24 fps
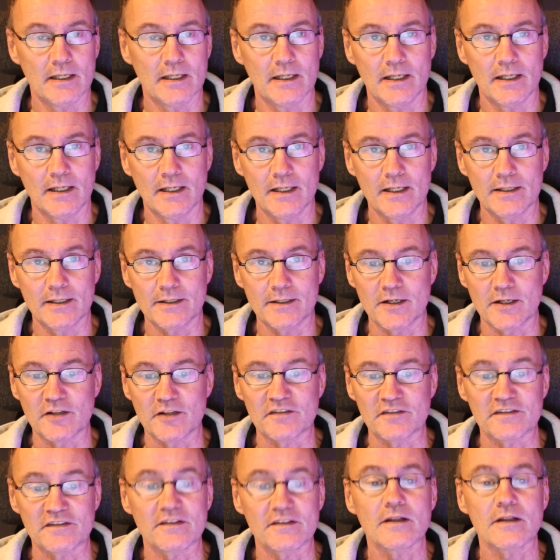It is
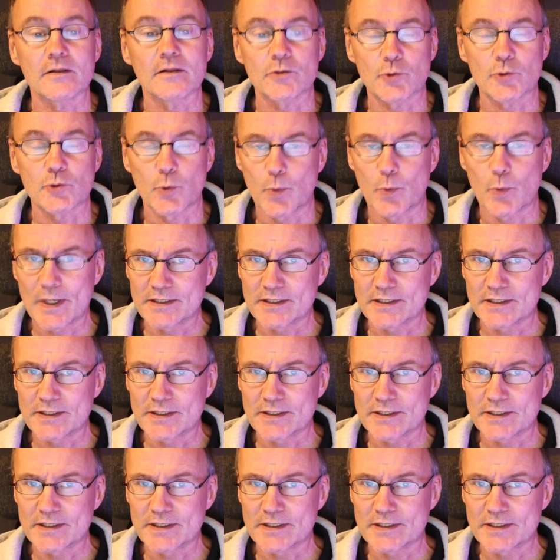20